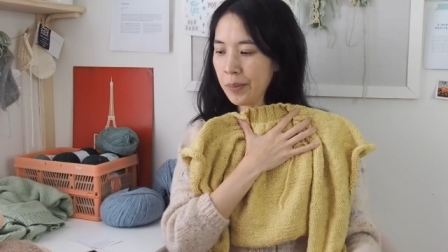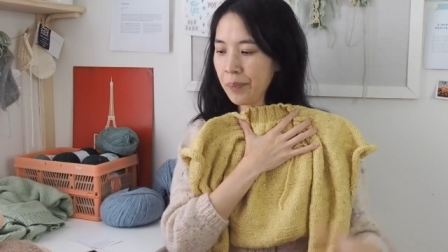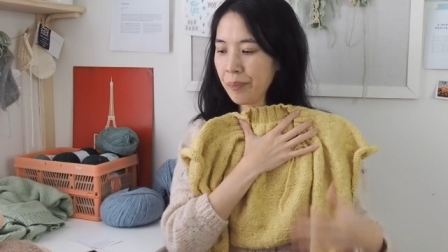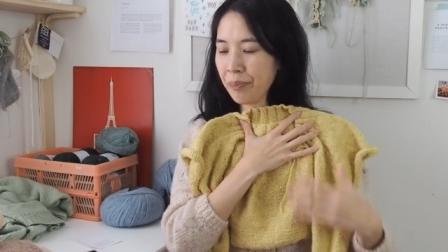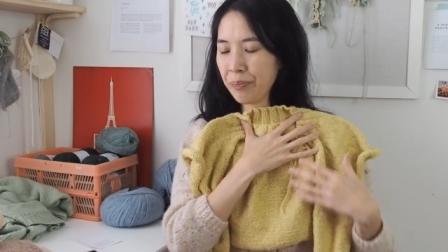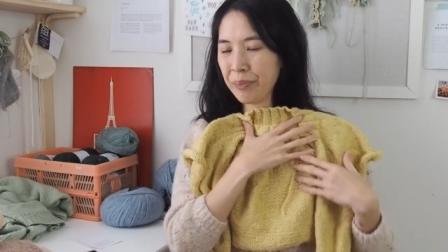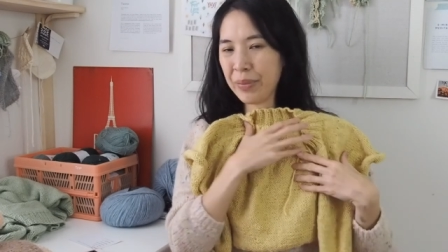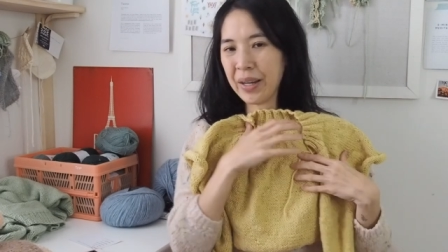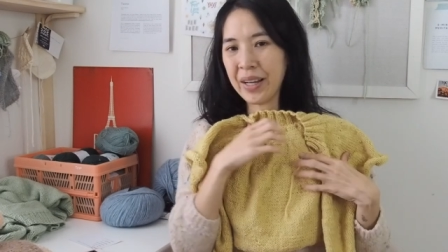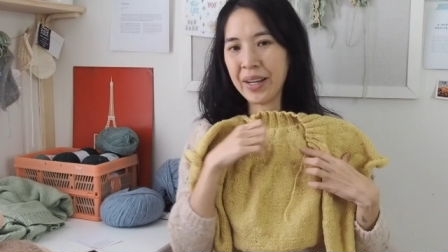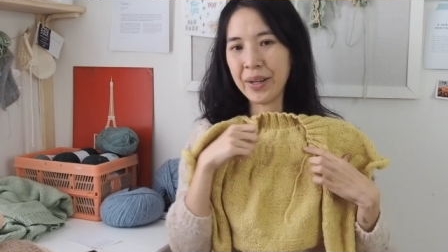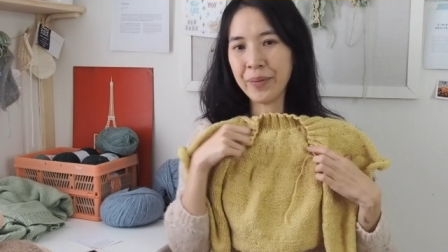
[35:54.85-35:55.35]

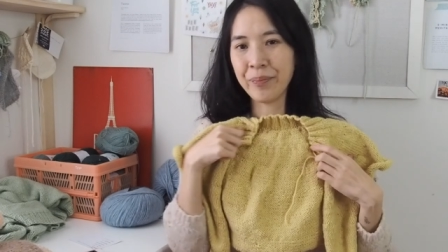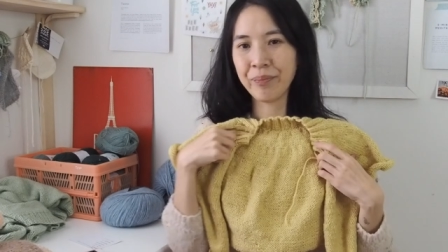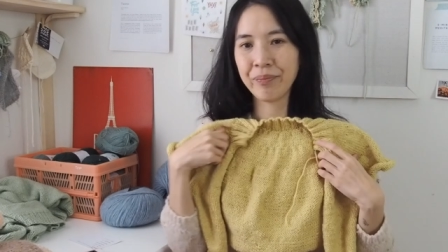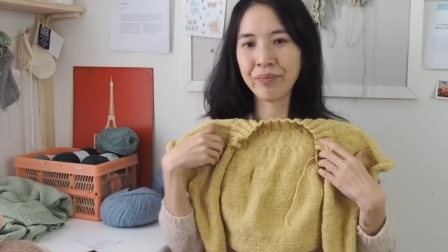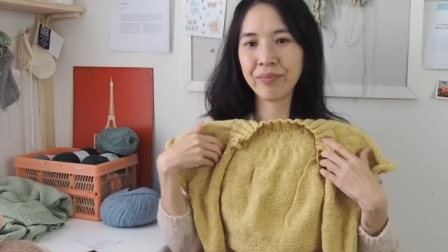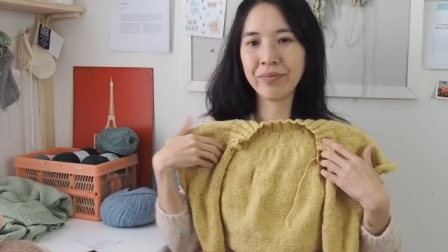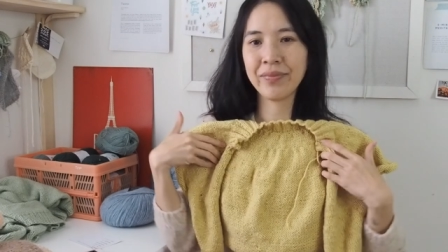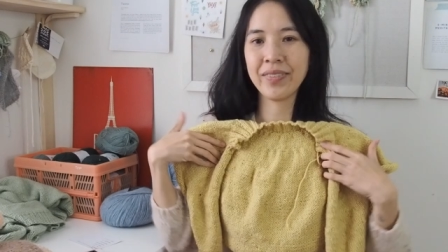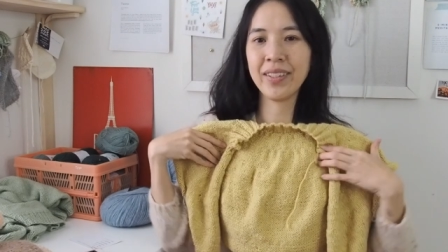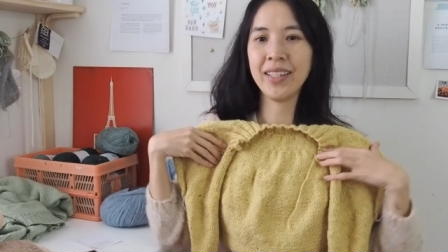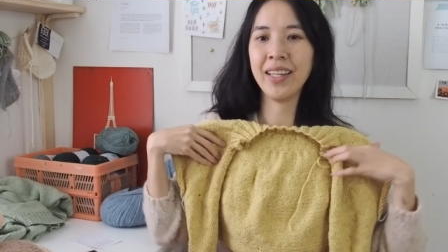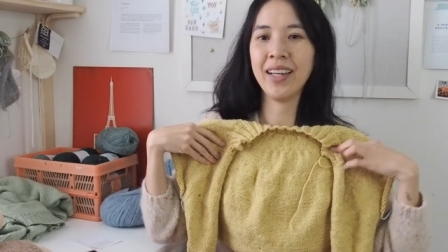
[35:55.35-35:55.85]
But
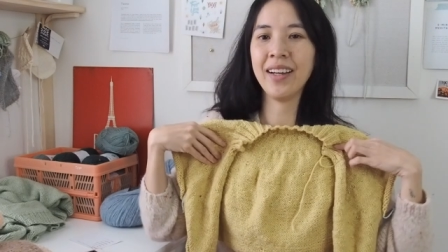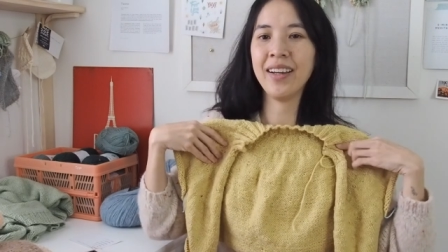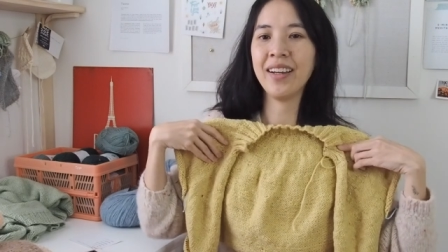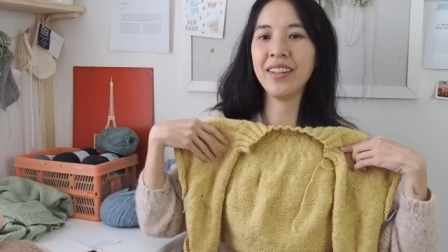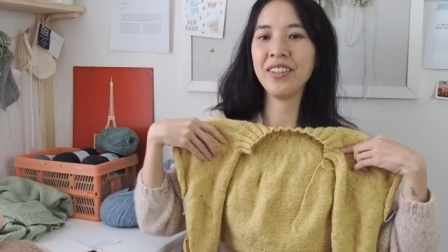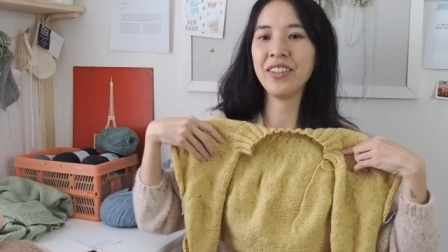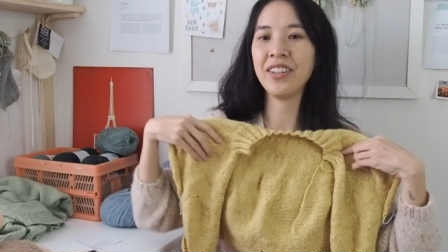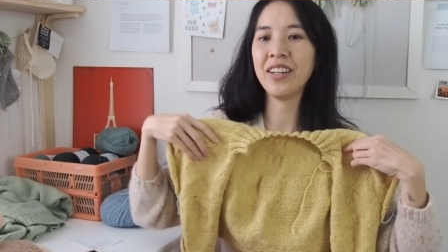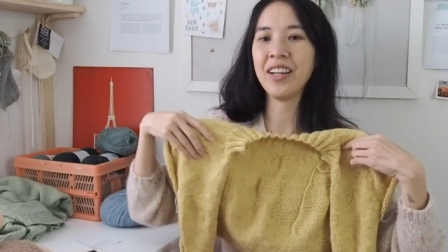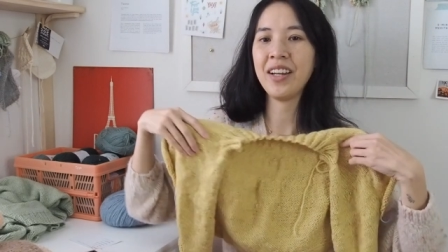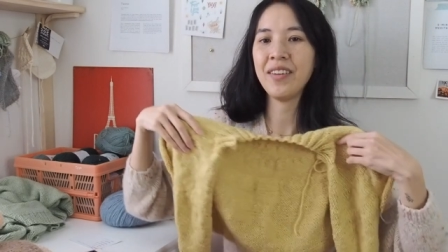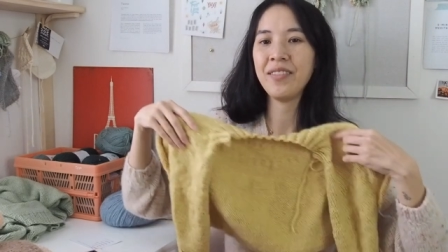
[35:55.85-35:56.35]
yeah, I
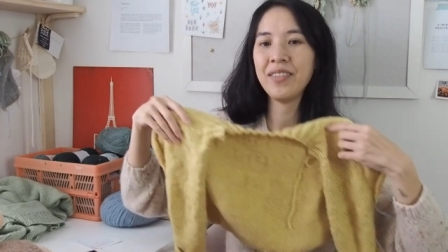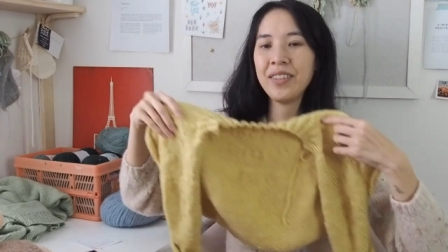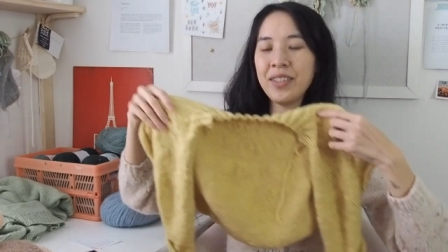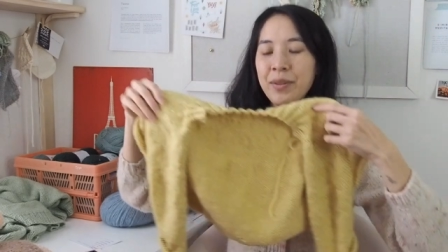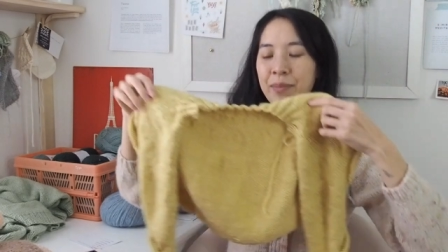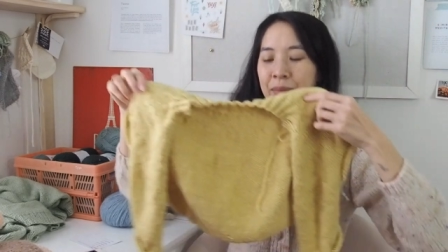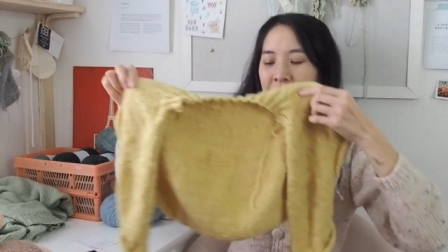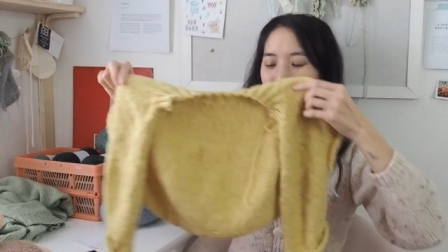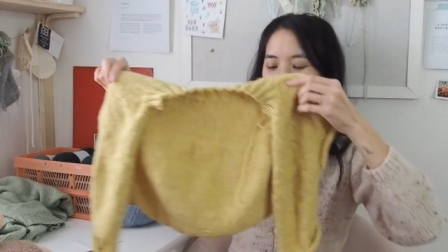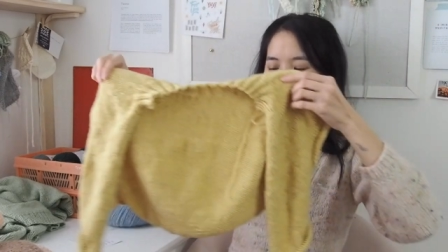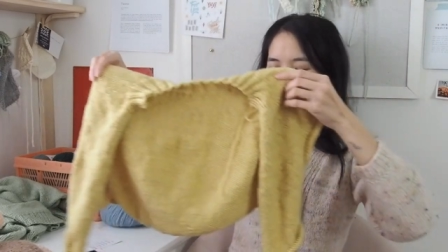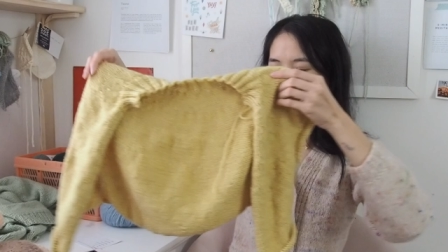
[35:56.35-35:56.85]
don't have as
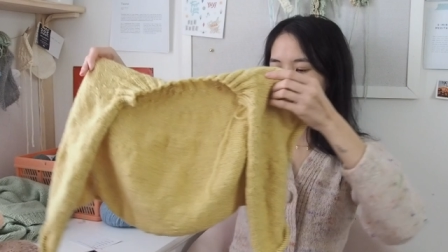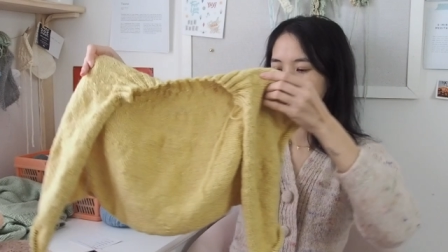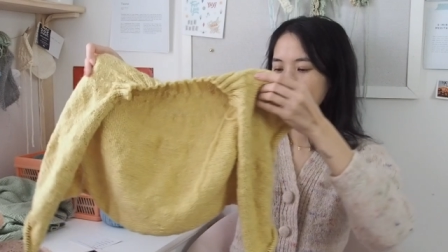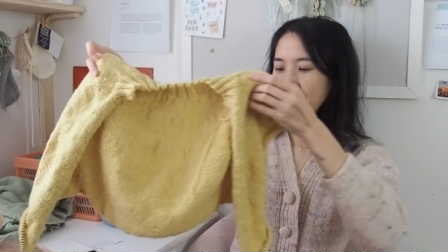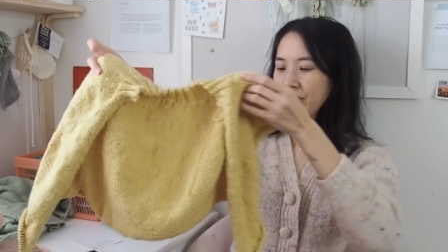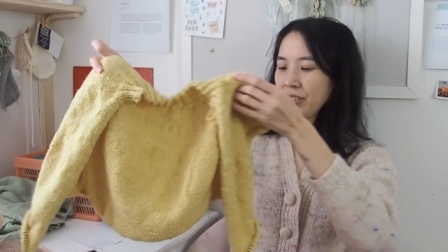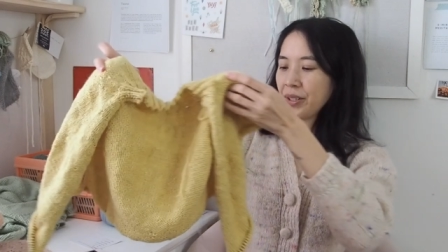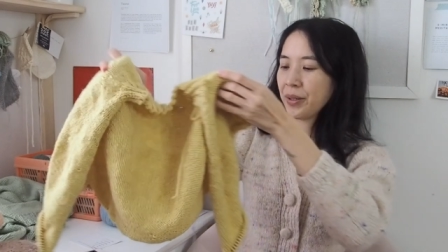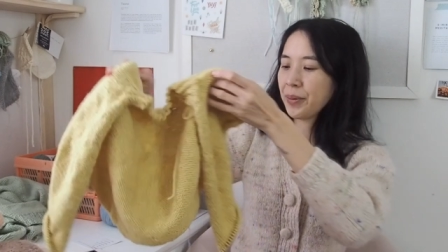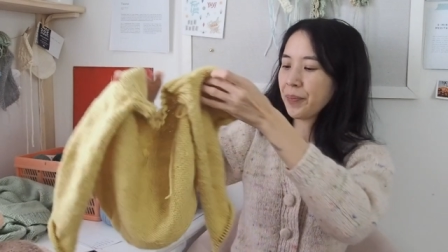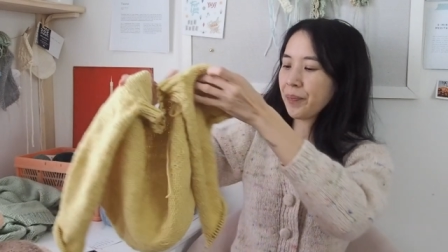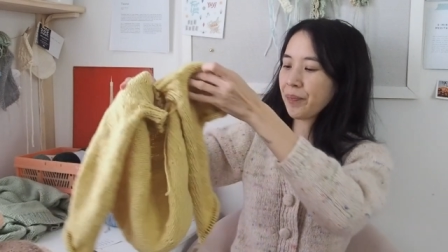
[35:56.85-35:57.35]
much